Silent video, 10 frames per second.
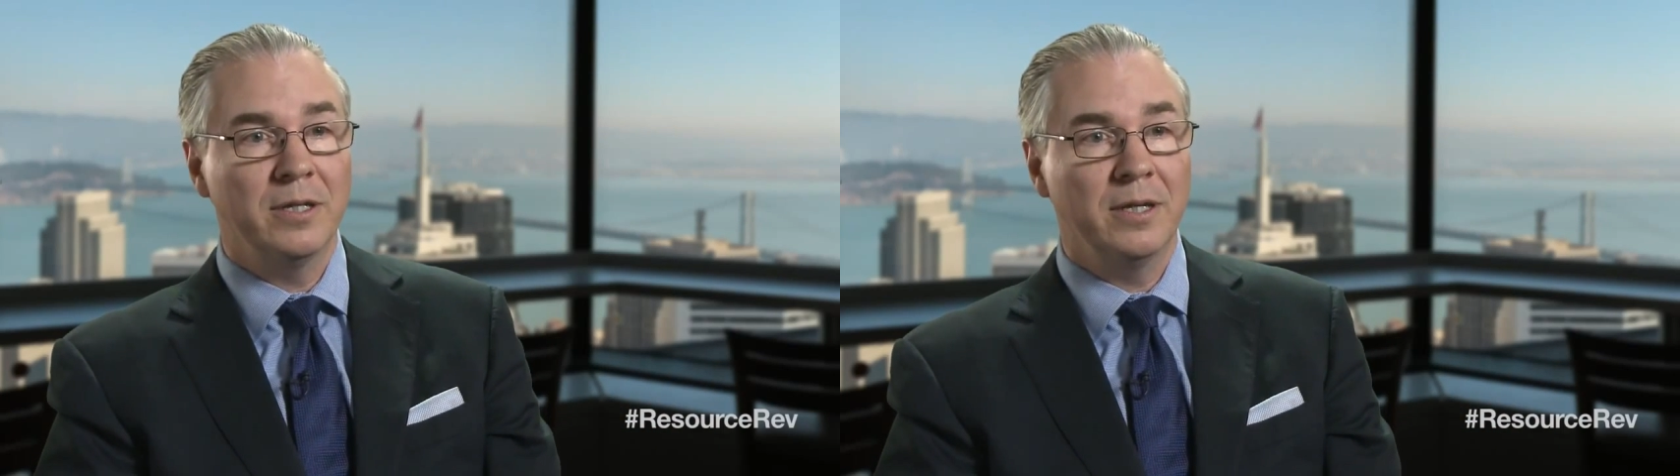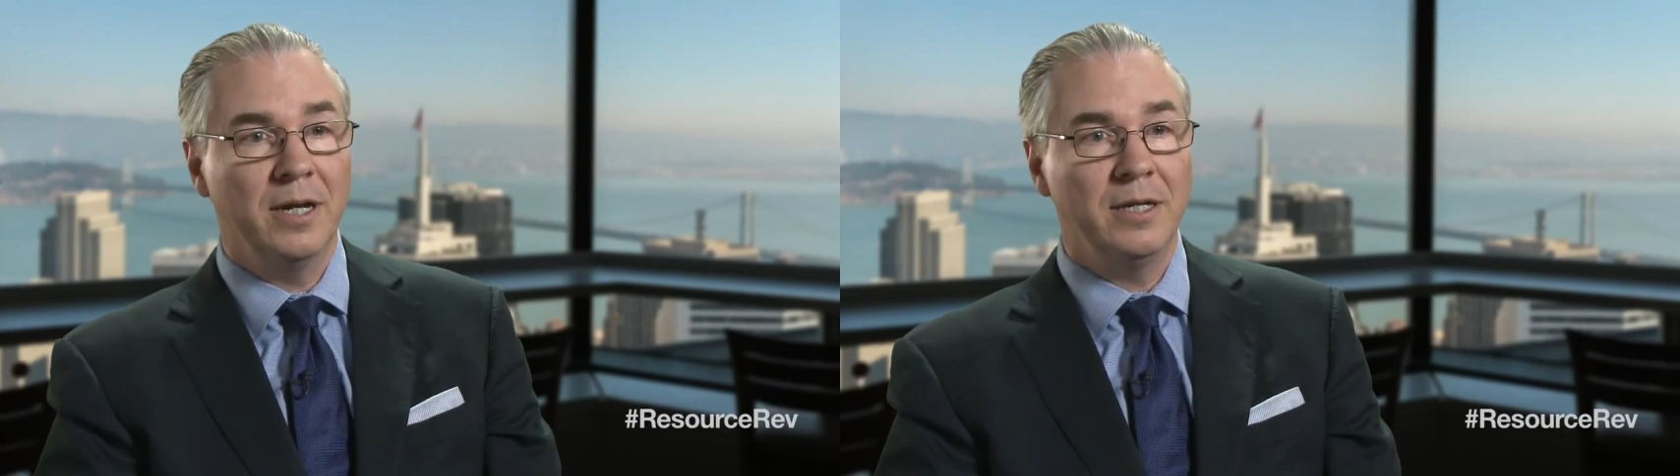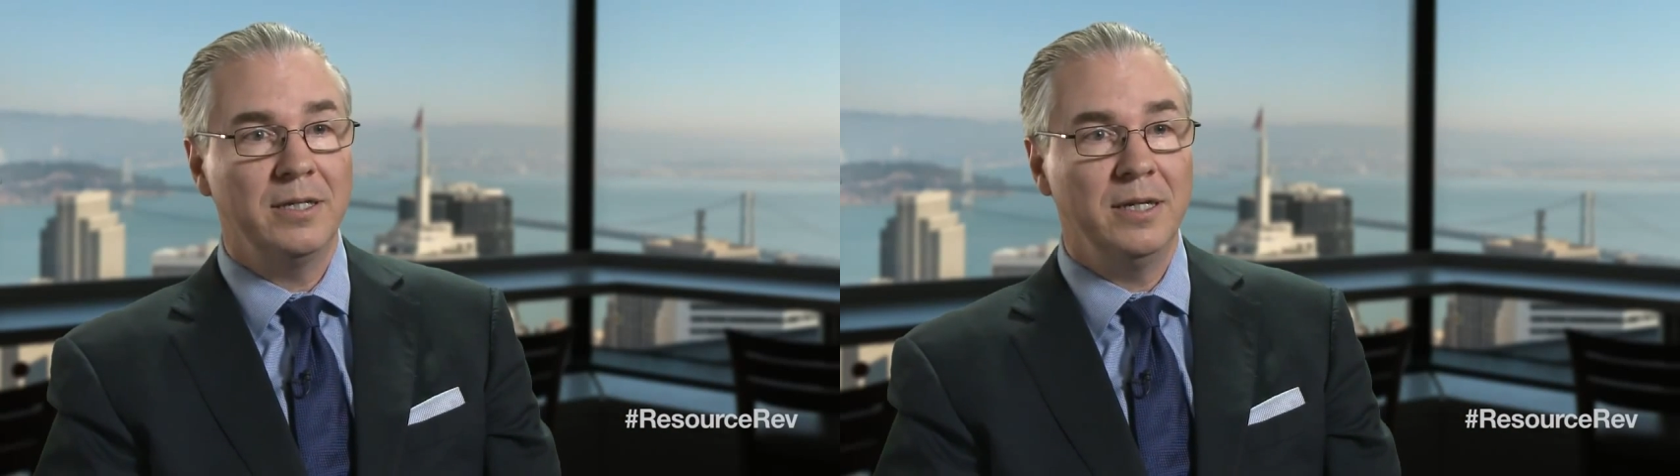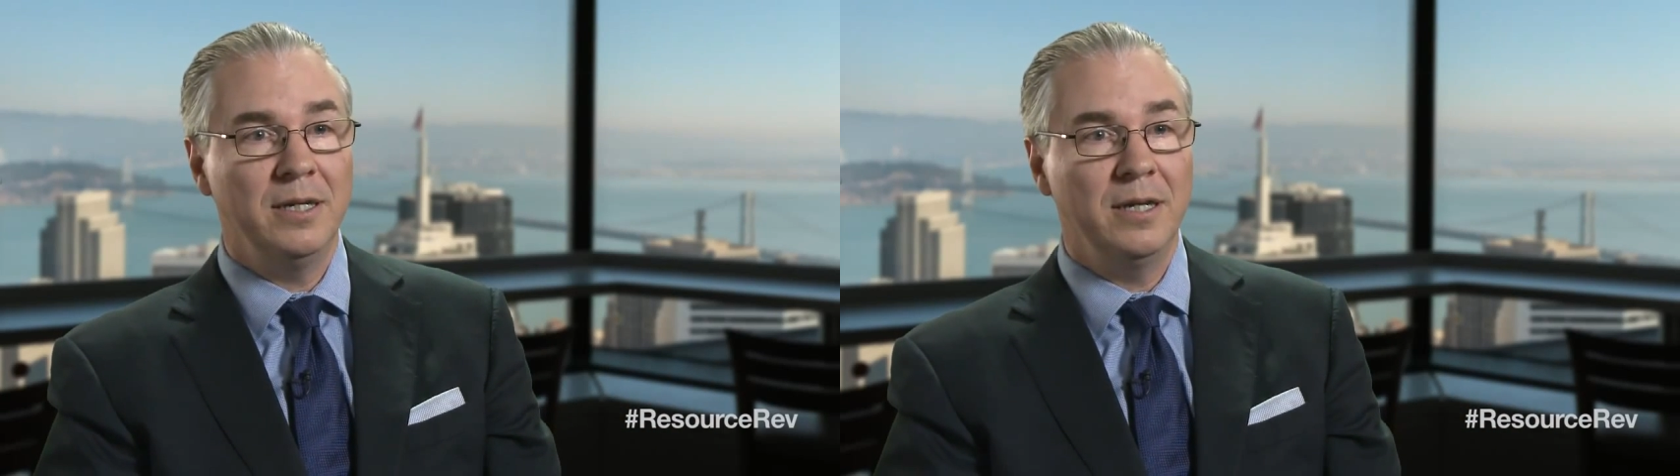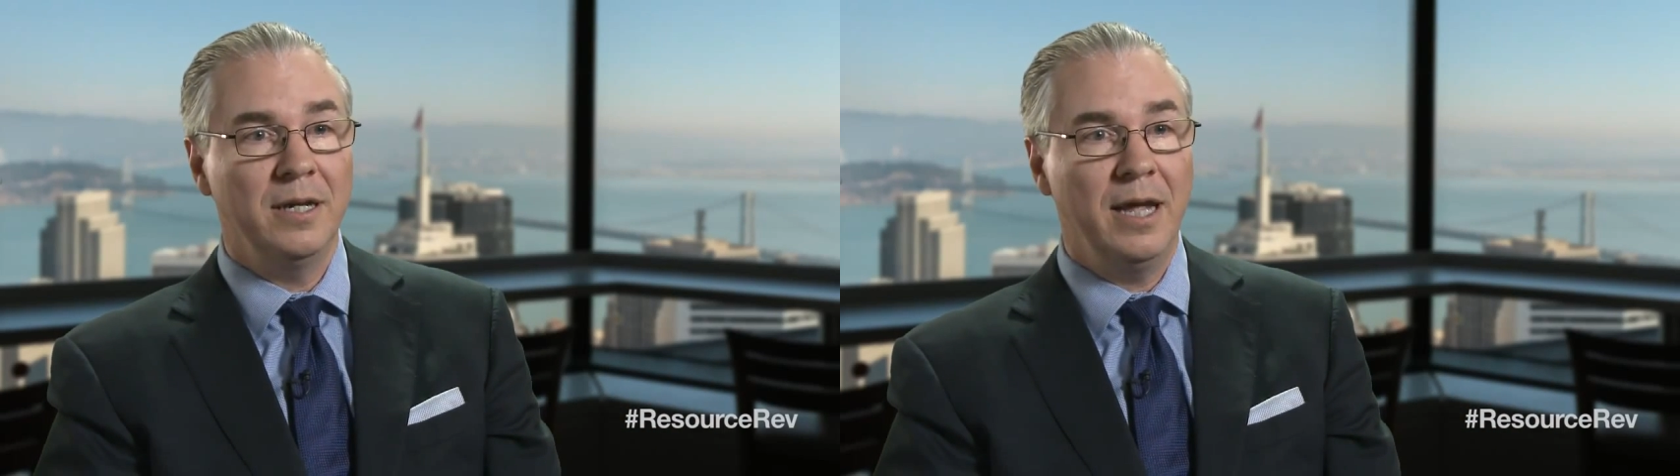the
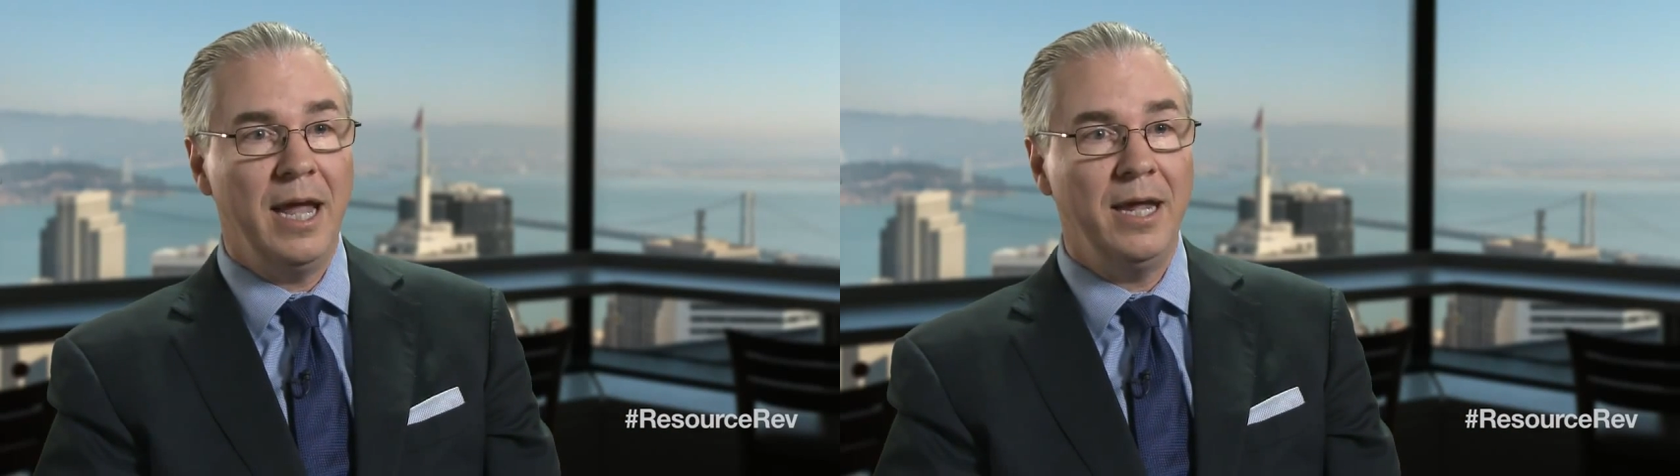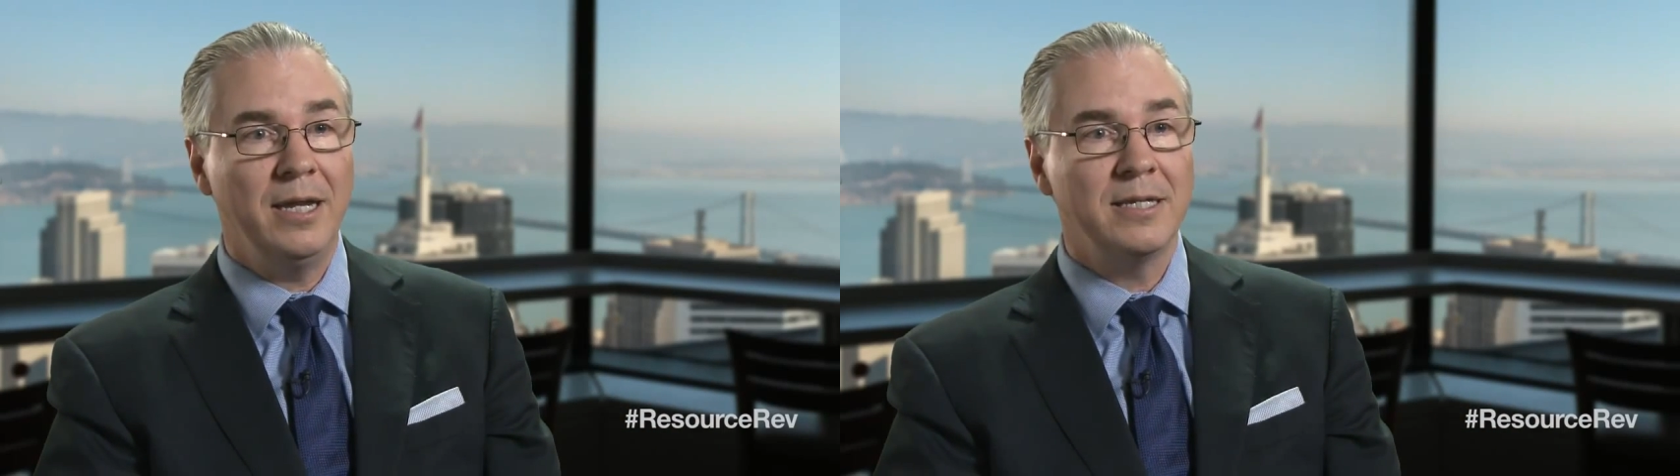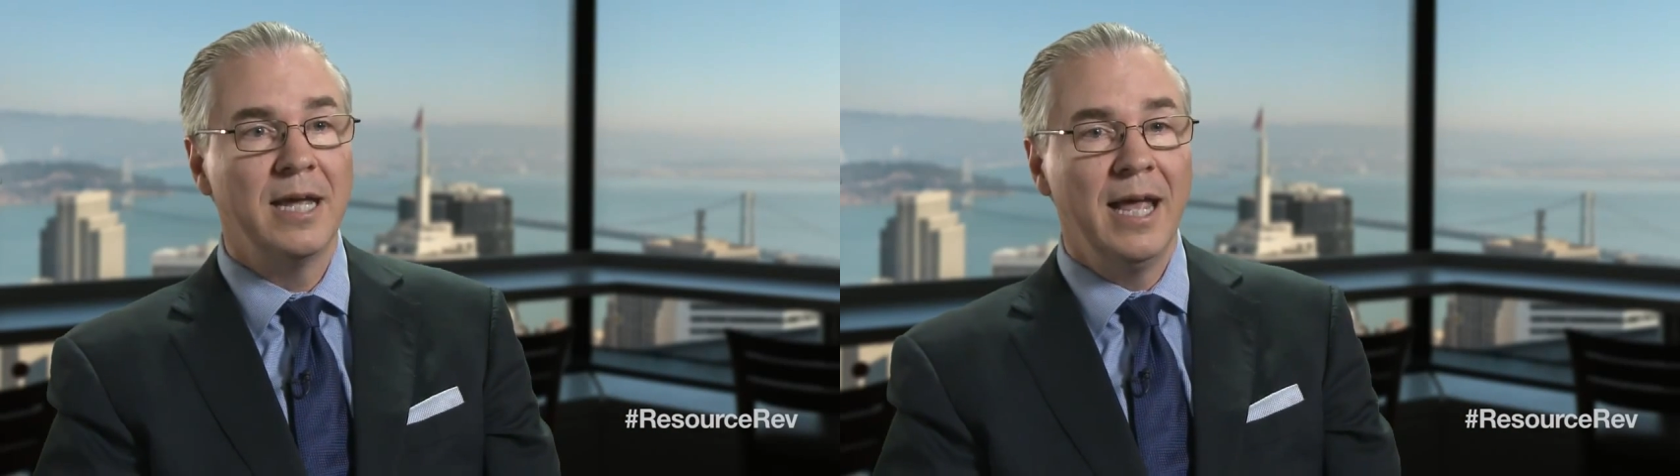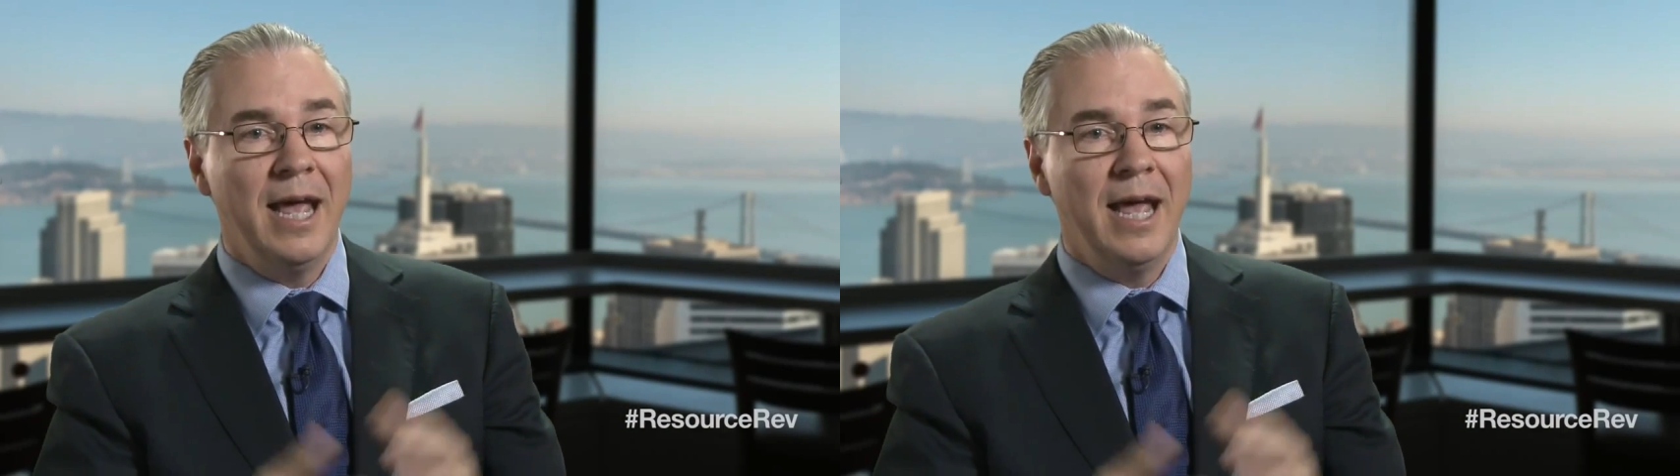1980s.